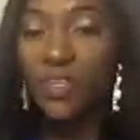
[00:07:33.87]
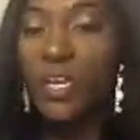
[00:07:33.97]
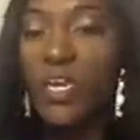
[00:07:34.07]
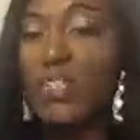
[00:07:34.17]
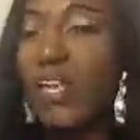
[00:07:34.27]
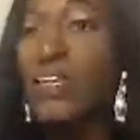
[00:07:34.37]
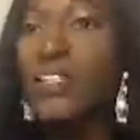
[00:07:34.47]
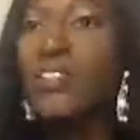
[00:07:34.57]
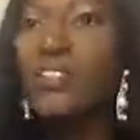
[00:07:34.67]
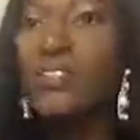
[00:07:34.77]
And that
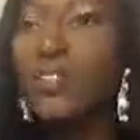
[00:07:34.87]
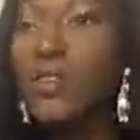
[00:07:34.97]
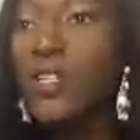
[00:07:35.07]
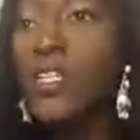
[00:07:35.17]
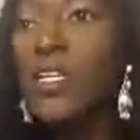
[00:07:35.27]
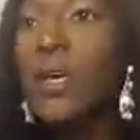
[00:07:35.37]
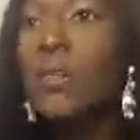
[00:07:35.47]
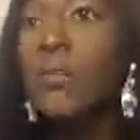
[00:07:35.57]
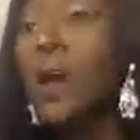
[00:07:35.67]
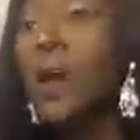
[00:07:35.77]
is literally
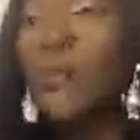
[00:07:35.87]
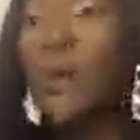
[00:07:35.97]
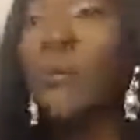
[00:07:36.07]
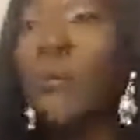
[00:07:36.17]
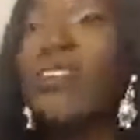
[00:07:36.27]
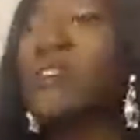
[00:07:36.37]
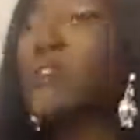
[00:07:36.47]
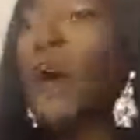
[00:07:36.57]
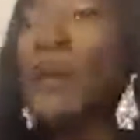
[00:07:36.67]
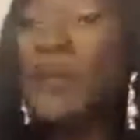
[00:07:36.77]
my purpose. That's
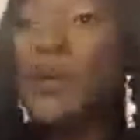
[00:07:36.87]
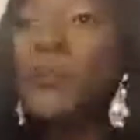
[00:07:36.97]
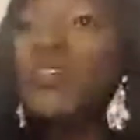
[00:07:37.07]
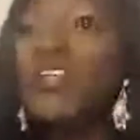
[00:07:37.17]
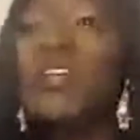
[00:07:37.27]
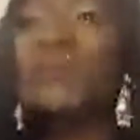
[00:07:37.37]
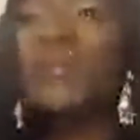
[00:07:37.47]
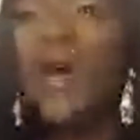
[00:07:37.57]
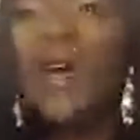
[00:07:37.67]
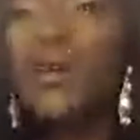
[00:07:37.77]
my purpose. That's
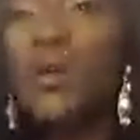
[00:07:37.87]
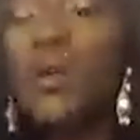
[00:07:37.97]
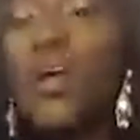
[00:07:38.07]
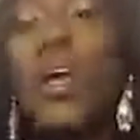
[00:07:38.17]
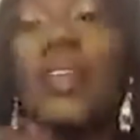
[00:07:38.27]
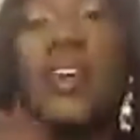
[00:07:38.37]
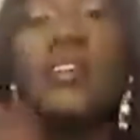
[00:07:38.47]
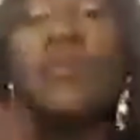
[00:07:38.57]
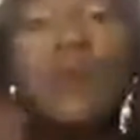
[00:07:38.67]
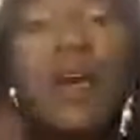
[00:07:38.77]
my goal. And
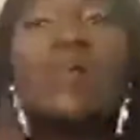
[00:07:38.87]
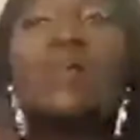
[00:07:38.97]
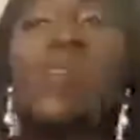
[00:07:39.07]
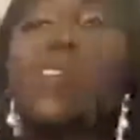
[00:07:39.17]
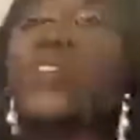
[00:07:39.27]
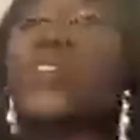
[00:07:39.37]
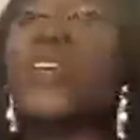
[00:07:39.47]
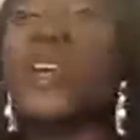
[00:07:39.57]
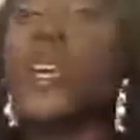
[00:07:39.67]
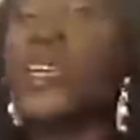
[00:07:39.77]
that's my mission
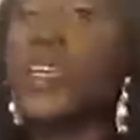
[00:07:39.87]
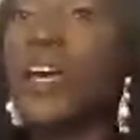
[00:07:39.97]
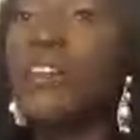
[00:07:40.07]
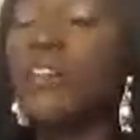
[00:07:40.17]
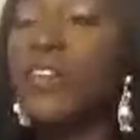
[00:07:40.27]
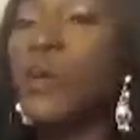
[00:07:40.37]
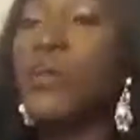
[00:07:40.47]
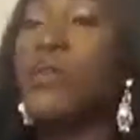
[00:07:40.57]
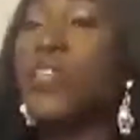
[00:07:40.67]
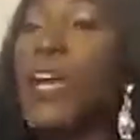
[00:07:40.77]
in life.
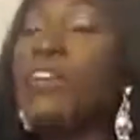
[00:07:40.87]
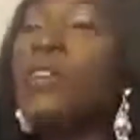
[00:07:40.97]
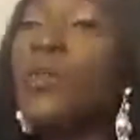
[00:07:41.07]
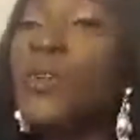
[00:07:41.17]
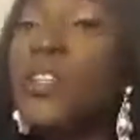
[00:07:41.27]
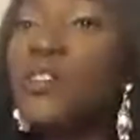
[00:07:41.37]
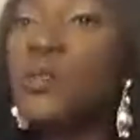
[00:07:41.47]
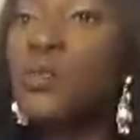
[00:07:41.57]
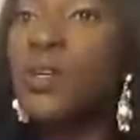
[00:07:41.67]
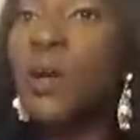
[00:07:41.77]
Because I know what it
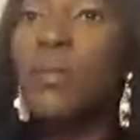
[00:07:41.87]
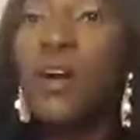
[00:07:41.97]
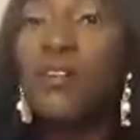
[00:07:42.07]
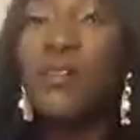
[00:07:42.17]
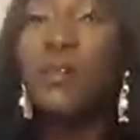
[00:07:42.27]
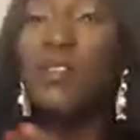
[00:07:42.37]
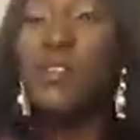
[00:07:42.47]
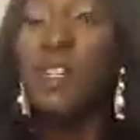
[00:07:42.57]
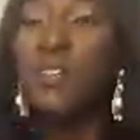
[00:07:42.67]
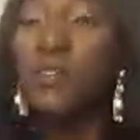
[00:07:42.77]
took, apart from the
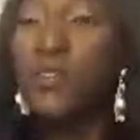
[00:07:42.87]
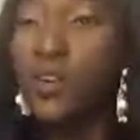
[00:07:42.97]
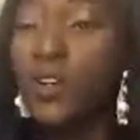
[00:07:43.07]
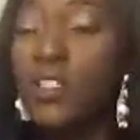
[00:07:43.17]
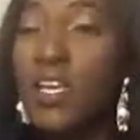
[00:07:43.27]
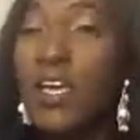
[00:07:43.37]
grace of God,